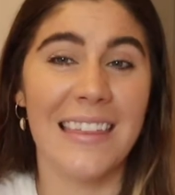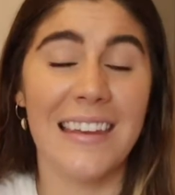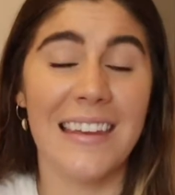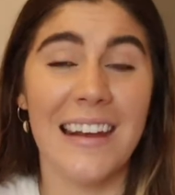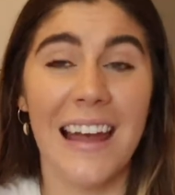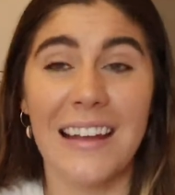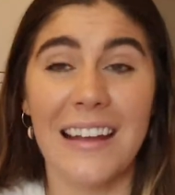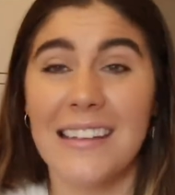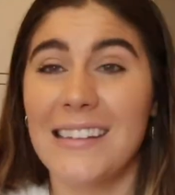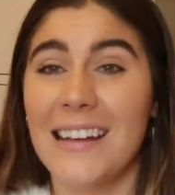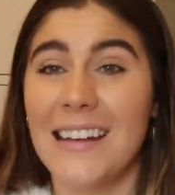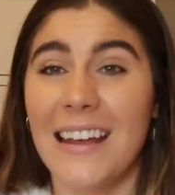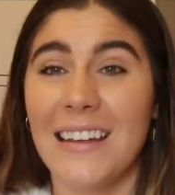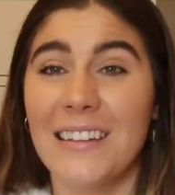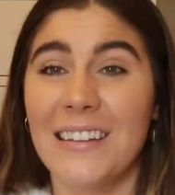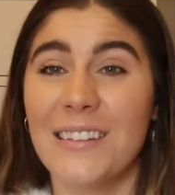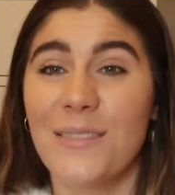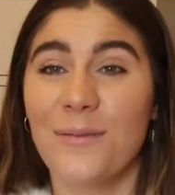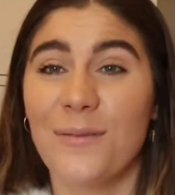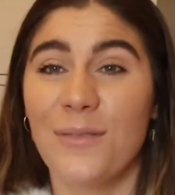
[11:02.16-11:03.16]
the
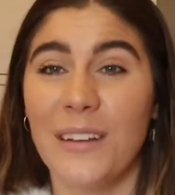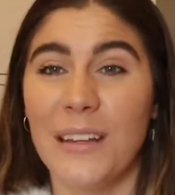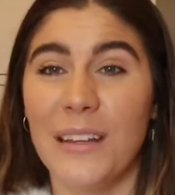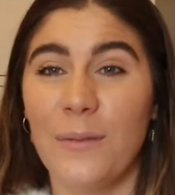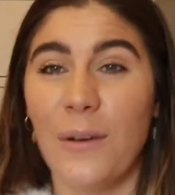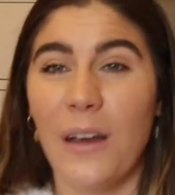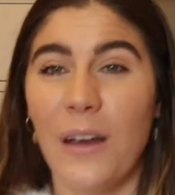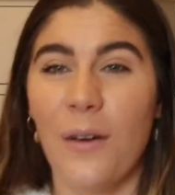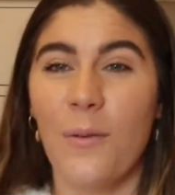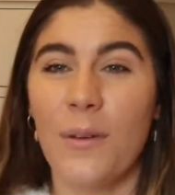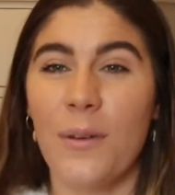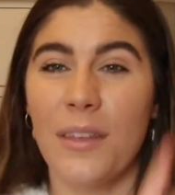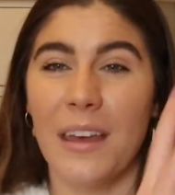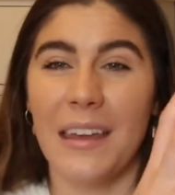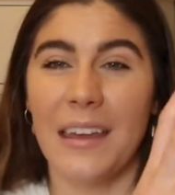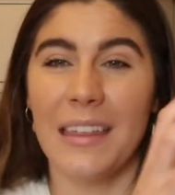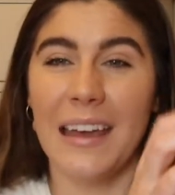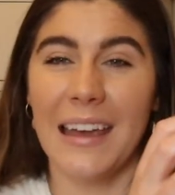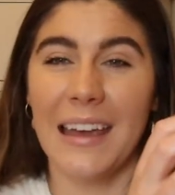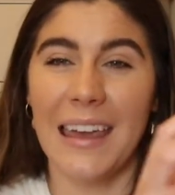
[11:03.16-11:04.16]
nightstands really well with
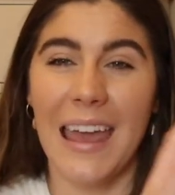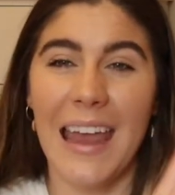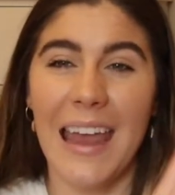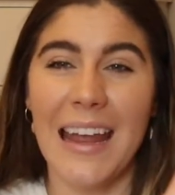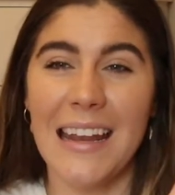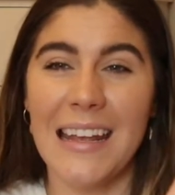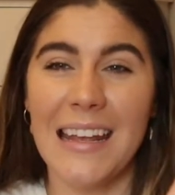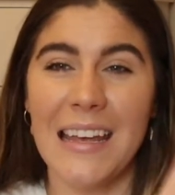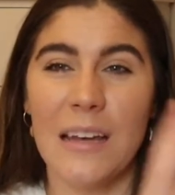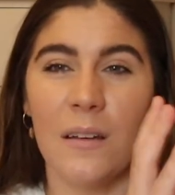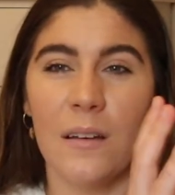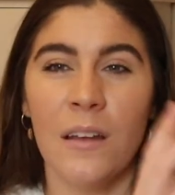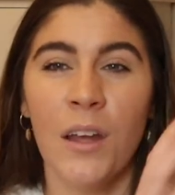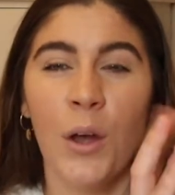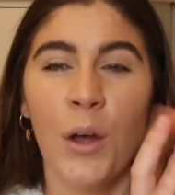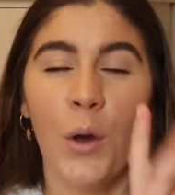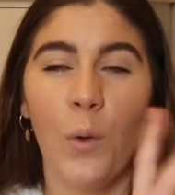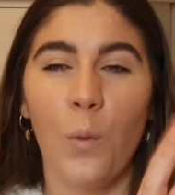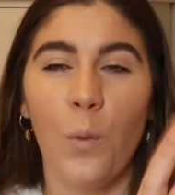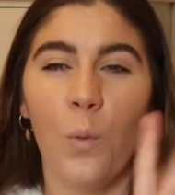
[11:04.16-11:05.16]
like that caning
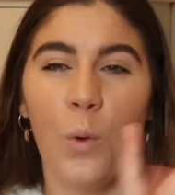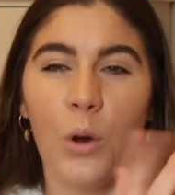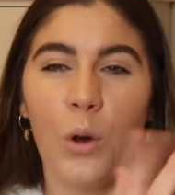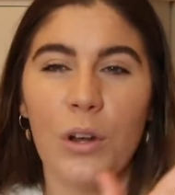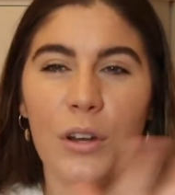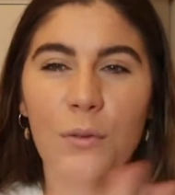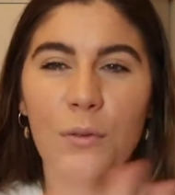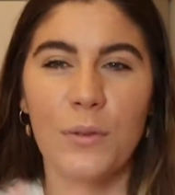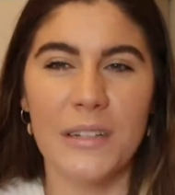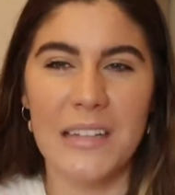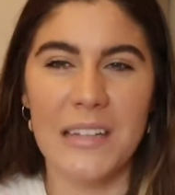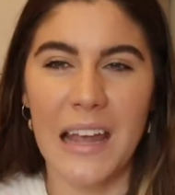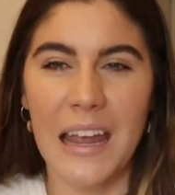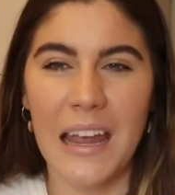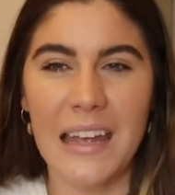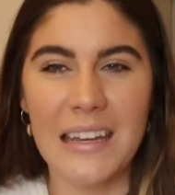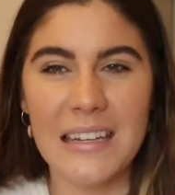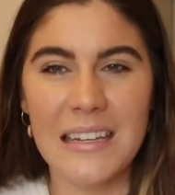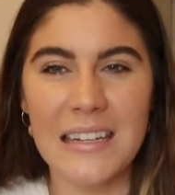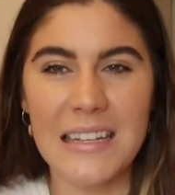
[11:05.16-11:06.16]
wood
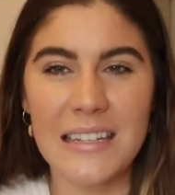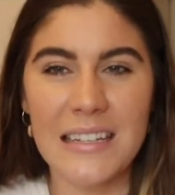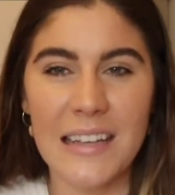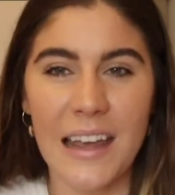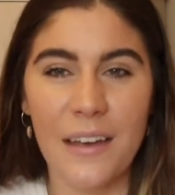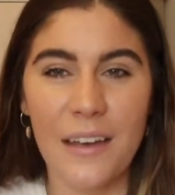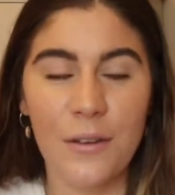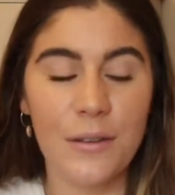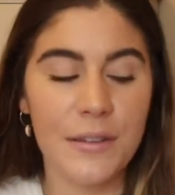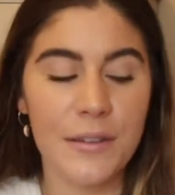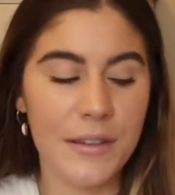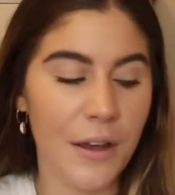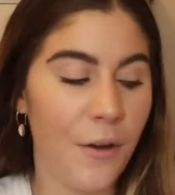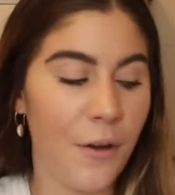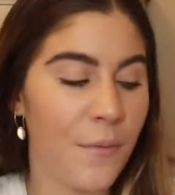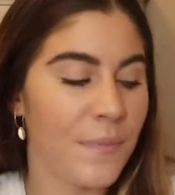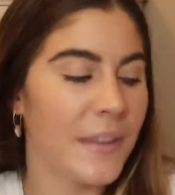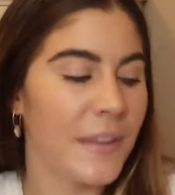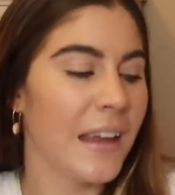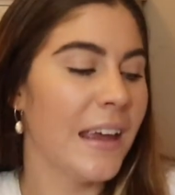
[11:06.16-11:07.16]
rattan detail.
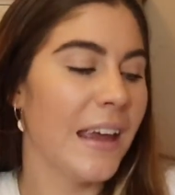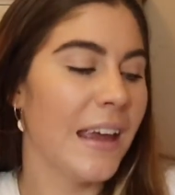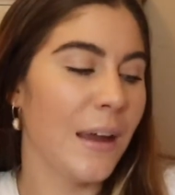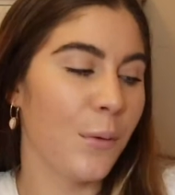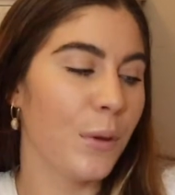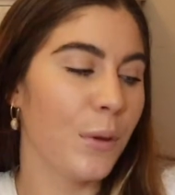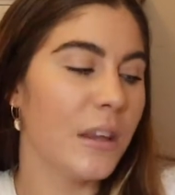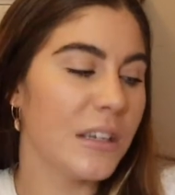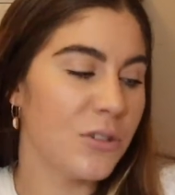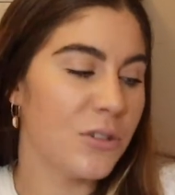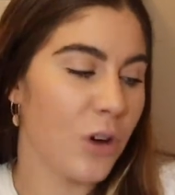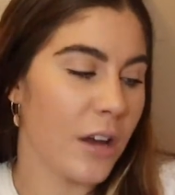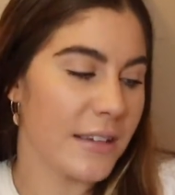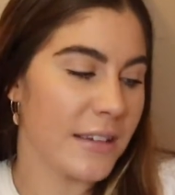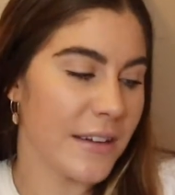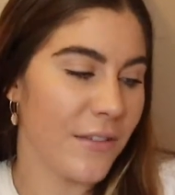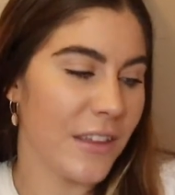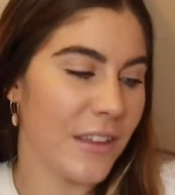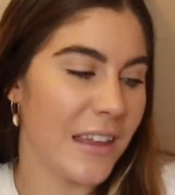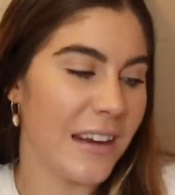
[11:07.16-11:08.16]
So it really draws
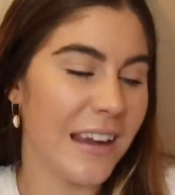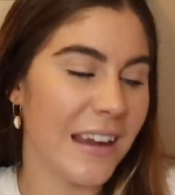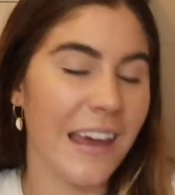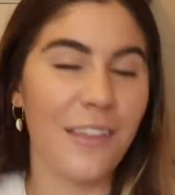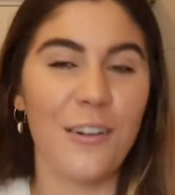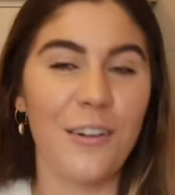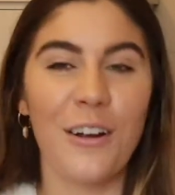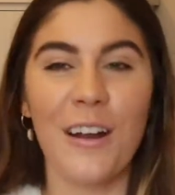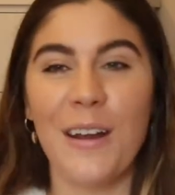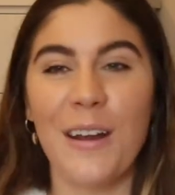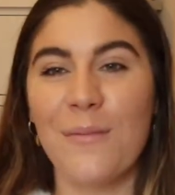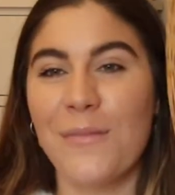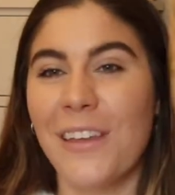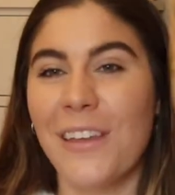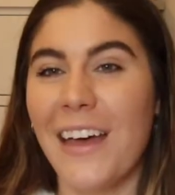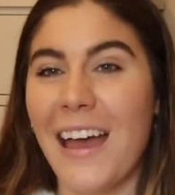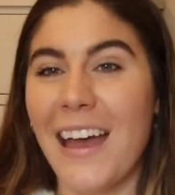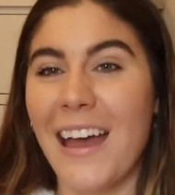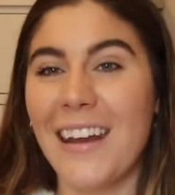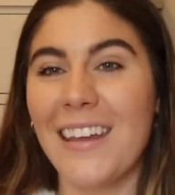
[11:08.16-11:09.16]
everything together, and I'm
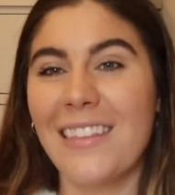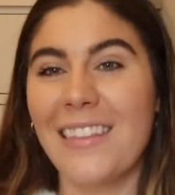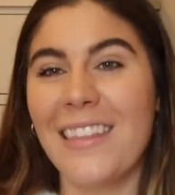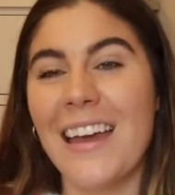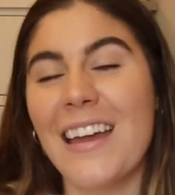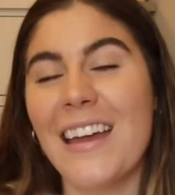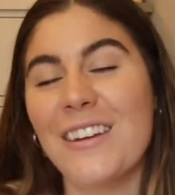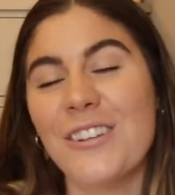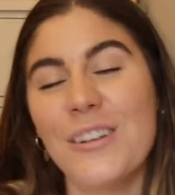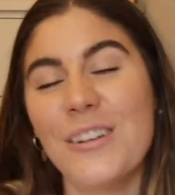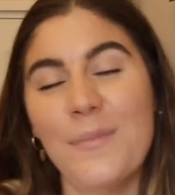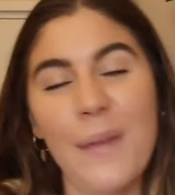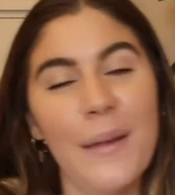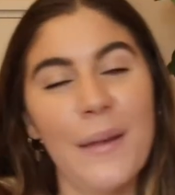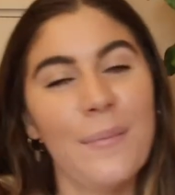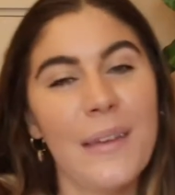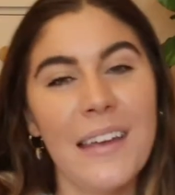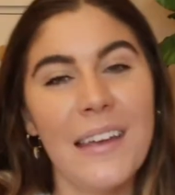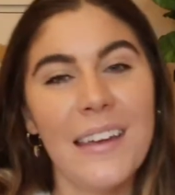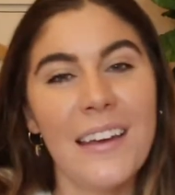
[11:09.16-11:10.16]
glad that she
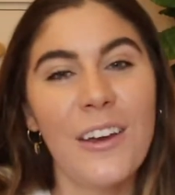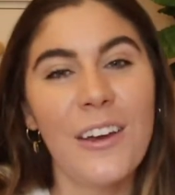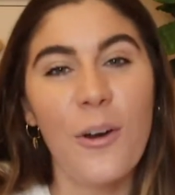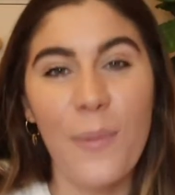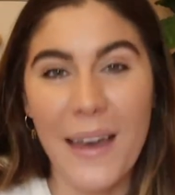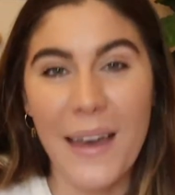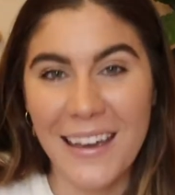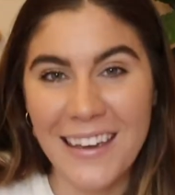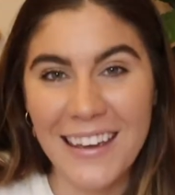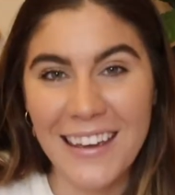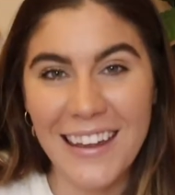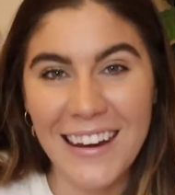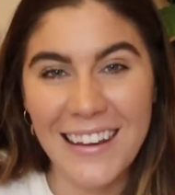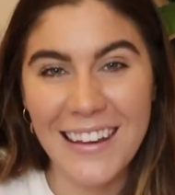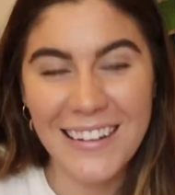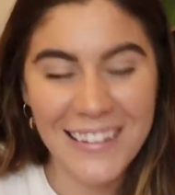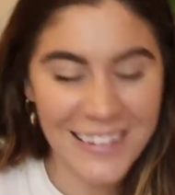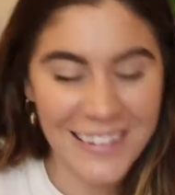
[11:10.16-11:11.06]
made me go back and get it.